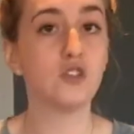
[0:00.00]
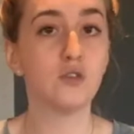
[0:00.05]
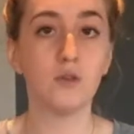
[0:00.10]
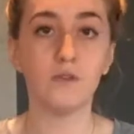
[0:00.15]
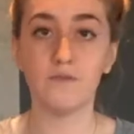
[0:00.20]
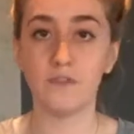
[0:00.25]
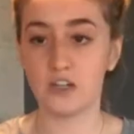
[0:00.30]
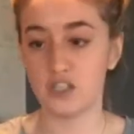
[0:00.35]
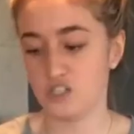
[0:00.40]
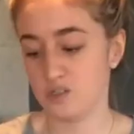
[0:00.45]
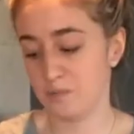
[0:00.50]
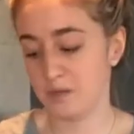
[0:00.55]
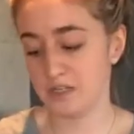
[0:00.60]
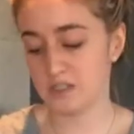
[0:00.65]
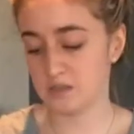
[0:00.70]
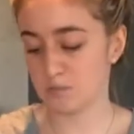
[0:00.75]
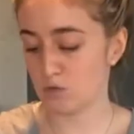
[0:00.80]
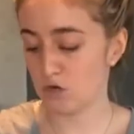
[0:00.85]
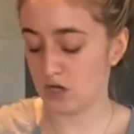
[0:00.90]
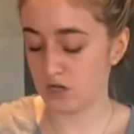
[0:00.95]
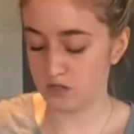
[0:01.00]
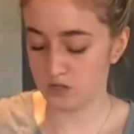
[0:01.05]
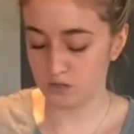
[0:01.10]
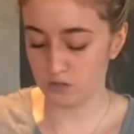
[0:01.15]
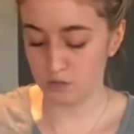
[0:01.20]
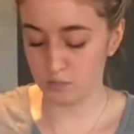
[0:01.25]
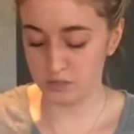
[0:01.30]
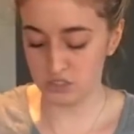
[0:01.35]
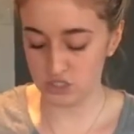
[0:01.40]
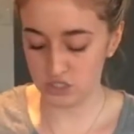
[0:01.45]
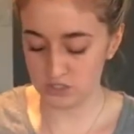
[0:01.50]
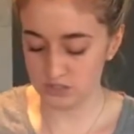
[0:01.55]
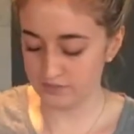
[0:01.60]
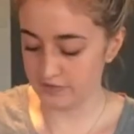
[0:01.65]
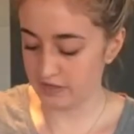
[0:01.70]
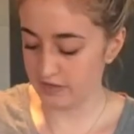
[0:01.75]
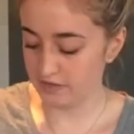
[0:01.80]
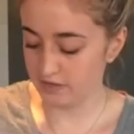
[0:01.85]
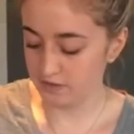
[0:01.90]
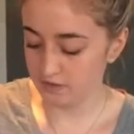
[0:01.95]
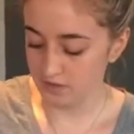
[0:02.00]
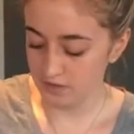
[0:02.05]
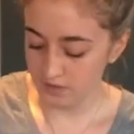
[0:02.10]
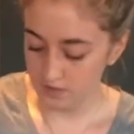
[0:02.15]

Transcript: to a veggie-based broth, you'll be just fine.